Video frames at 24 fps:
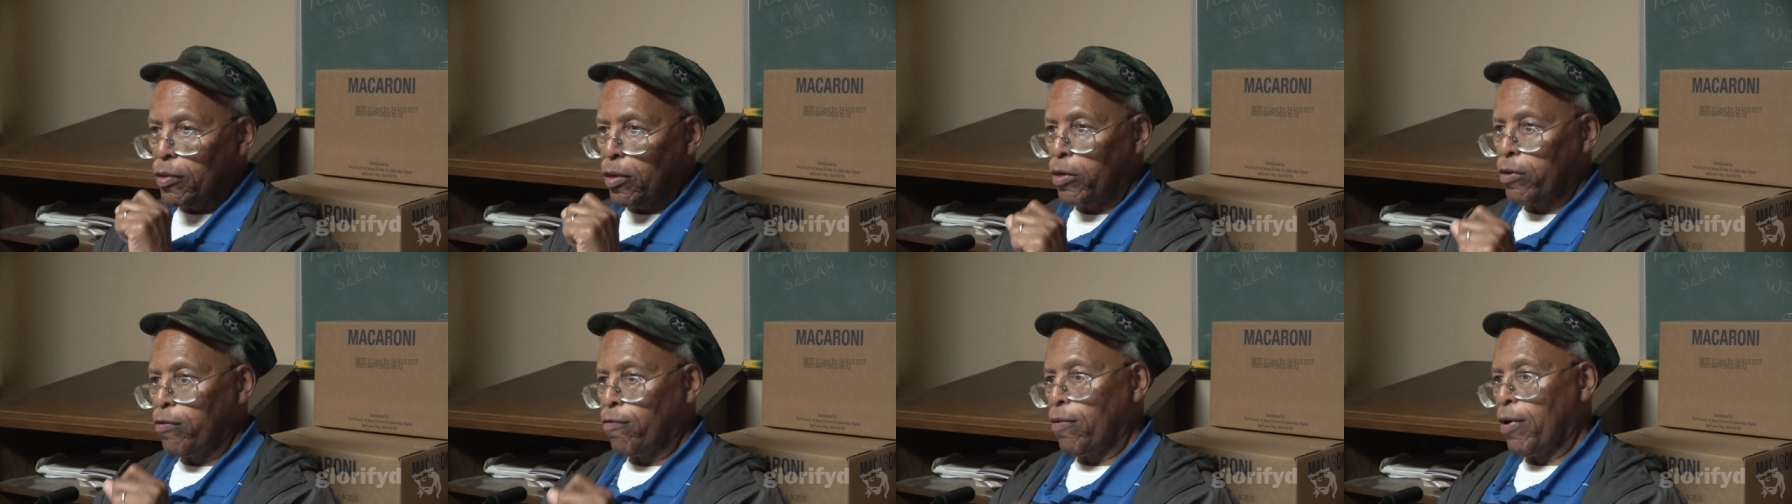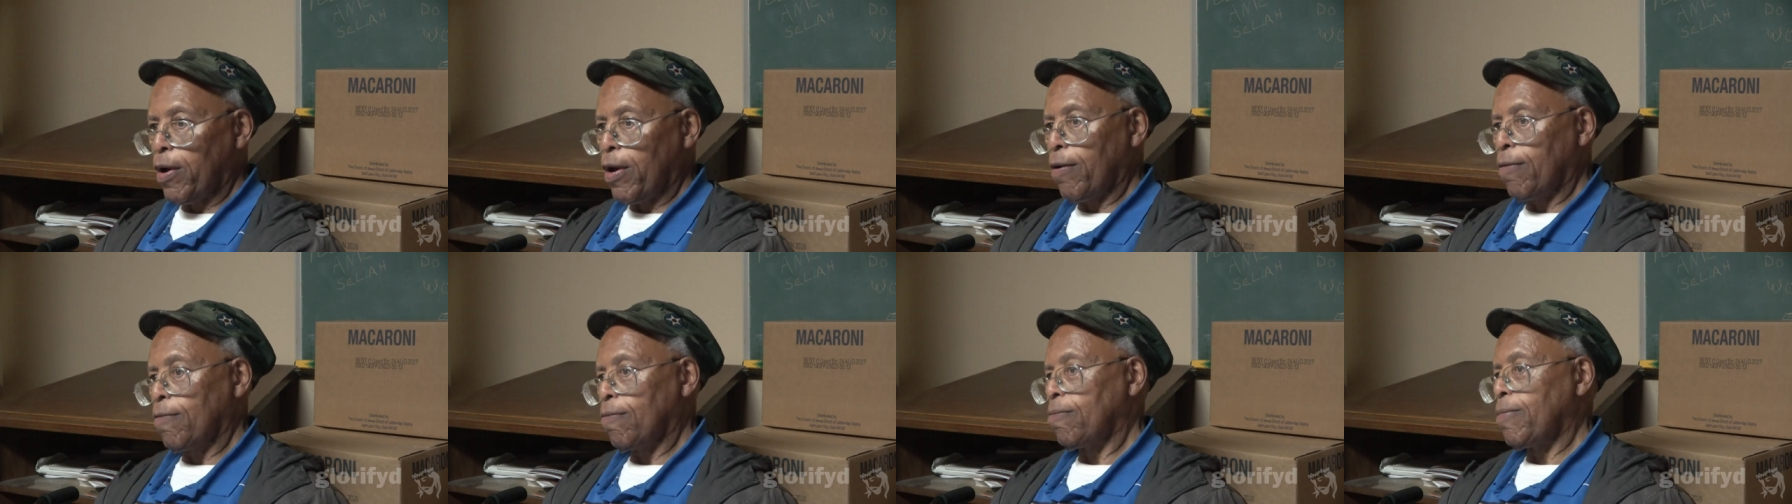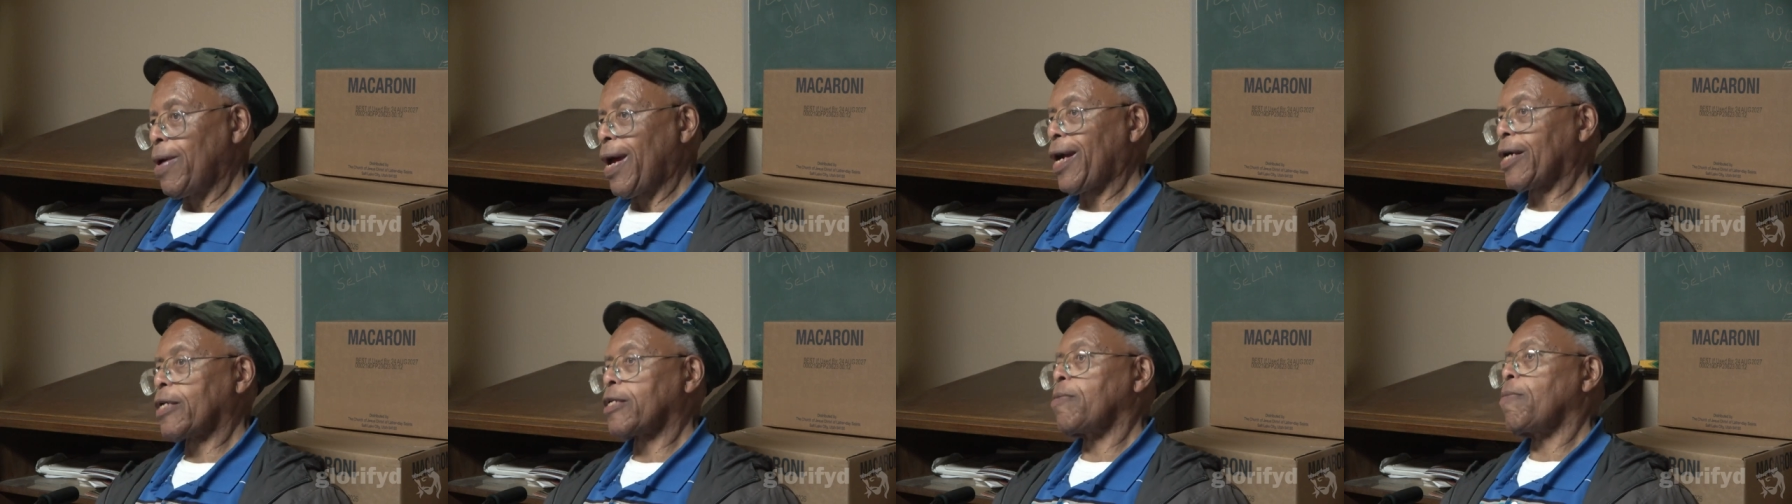turned around
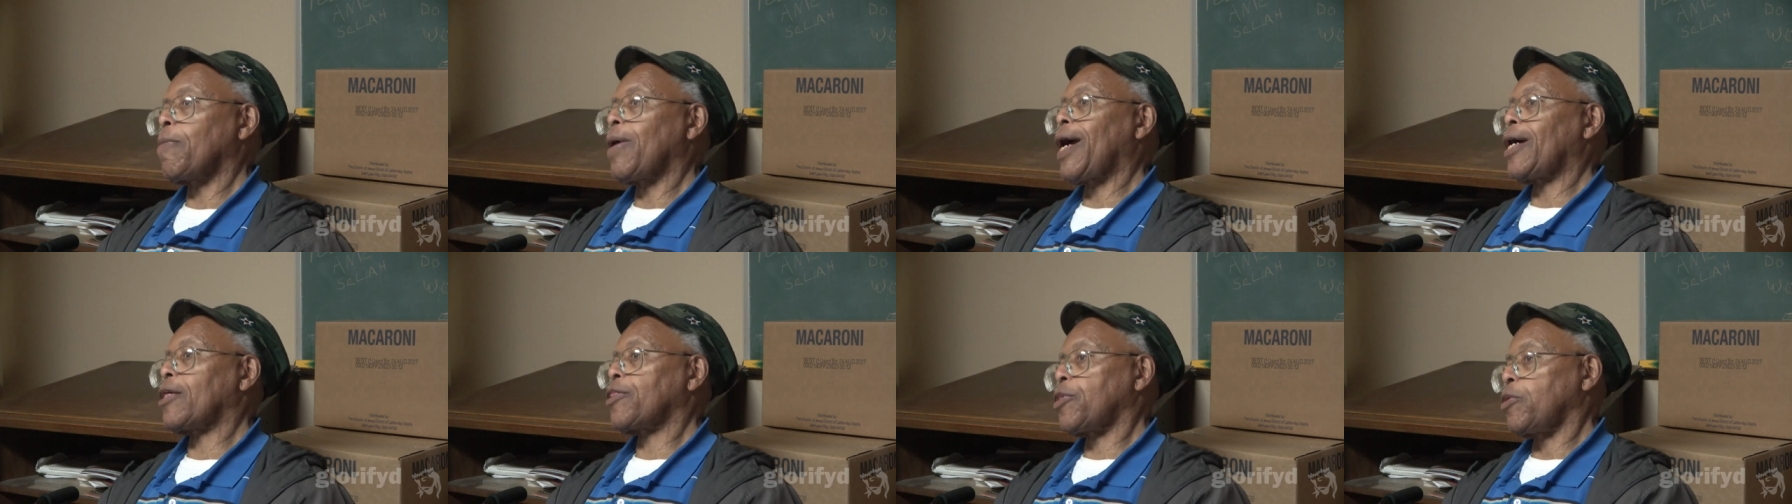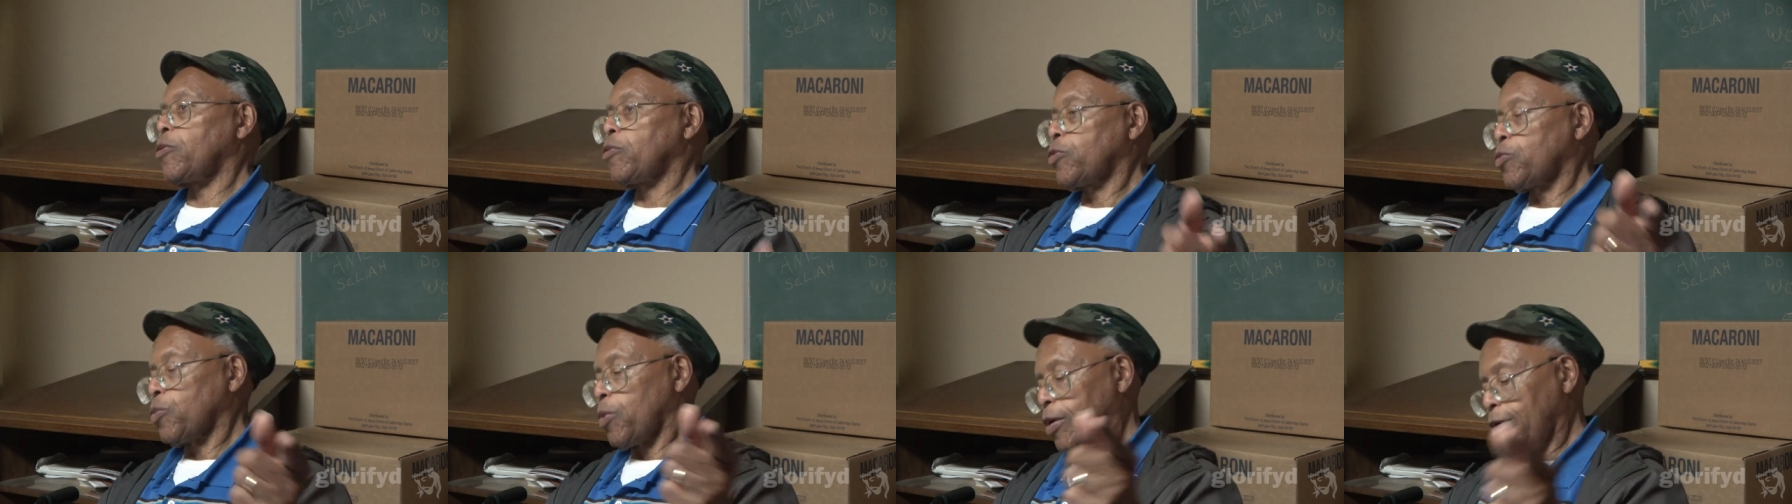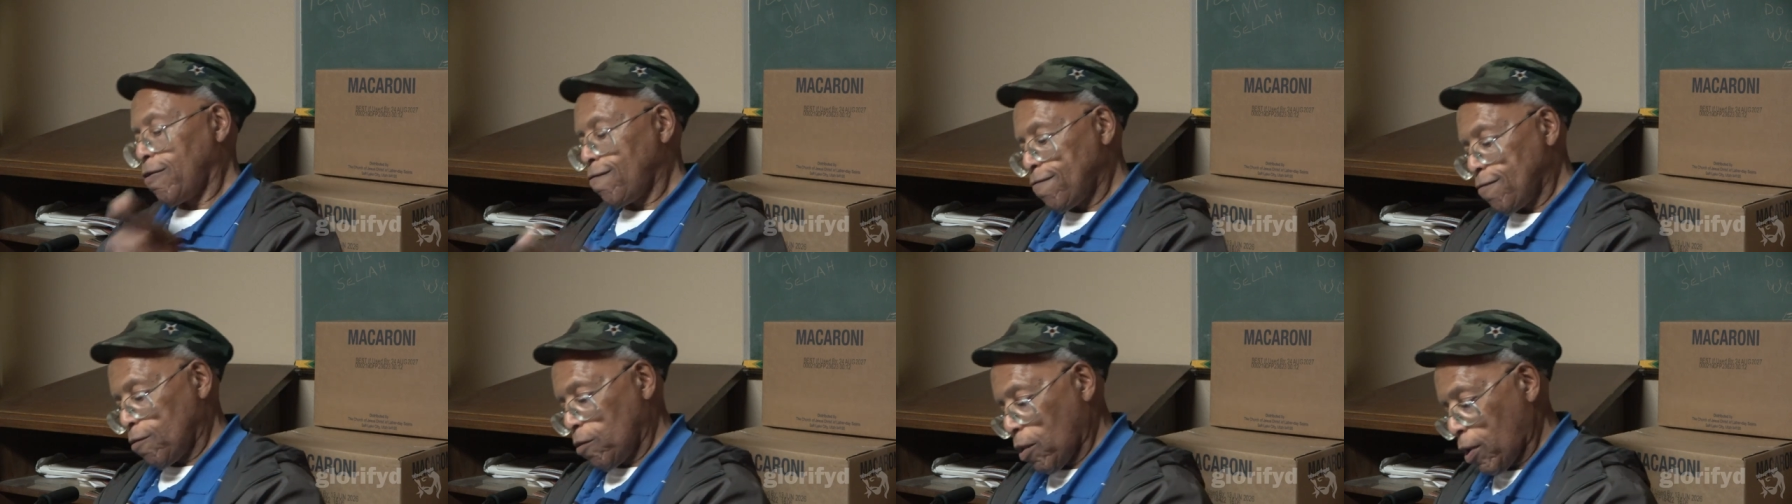back to Matthew
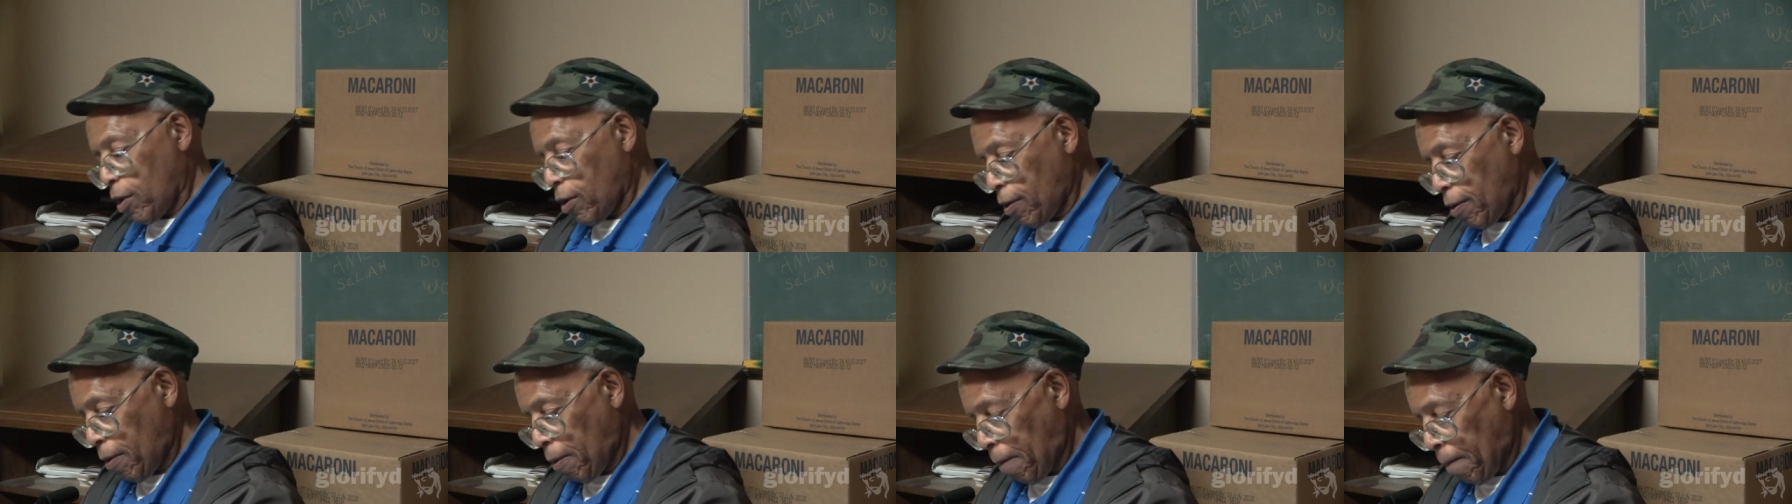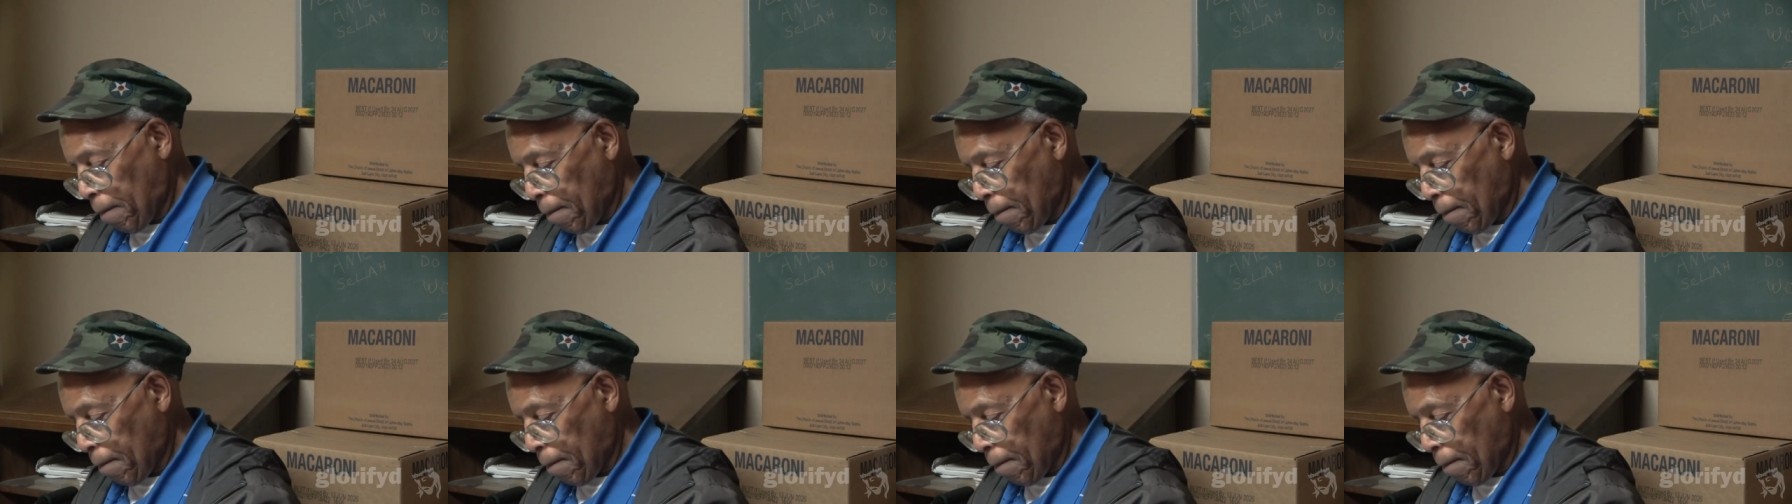24.